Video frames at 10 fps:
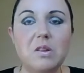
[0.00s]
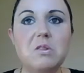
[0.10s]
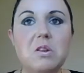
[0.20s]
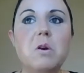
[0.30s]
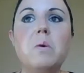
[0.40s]

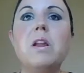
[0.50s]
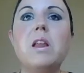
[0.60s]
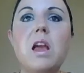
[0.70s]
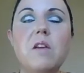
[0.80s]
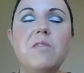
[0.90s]
So, and
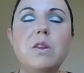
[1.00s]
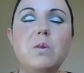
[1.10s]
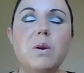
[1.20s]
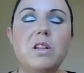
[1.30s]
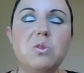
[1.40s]
having the
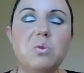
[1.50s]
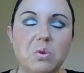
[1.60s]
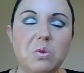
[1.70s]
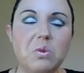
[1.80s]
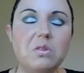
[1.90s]
right
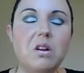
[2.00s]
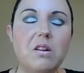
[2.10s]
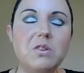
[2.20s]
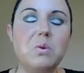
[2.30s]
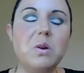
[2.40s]
tools
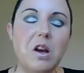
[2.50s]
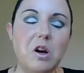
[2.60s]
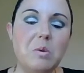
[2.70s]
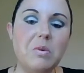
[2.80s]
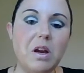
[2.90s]
also
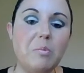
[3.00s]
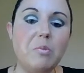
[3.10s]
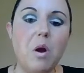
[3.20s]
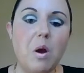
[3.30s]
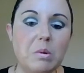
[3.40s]
help. I
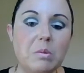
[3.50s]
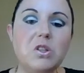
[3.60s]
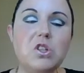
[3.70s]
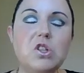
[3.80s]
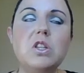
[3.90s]
probably
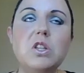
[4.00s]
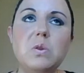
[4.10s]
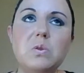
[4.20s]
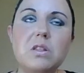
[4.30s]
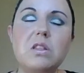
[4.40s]
should have
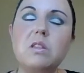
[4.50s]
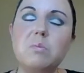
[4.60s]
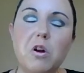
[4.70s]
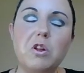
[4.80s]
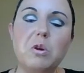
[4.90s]
used the
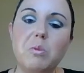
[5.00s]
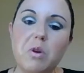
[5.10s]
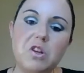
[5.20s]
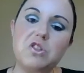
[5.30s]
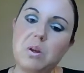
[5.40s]
smaller
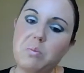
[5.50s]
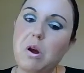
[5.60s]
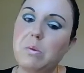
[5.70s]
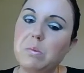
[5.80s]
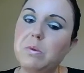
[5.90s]
brush. I
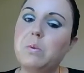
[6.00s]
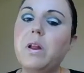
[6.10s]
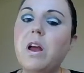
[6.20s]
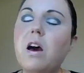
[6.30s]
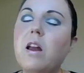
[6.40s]
probably would
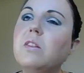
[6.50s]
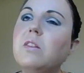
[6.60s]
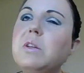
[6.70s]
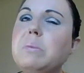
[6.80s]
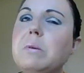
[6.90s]
have had a
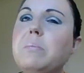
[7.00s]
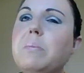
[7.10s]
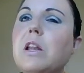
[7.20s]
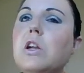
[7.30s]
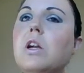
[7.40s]
little bit
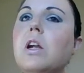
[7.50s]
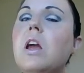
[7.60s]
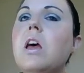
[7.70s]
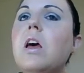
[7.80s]
better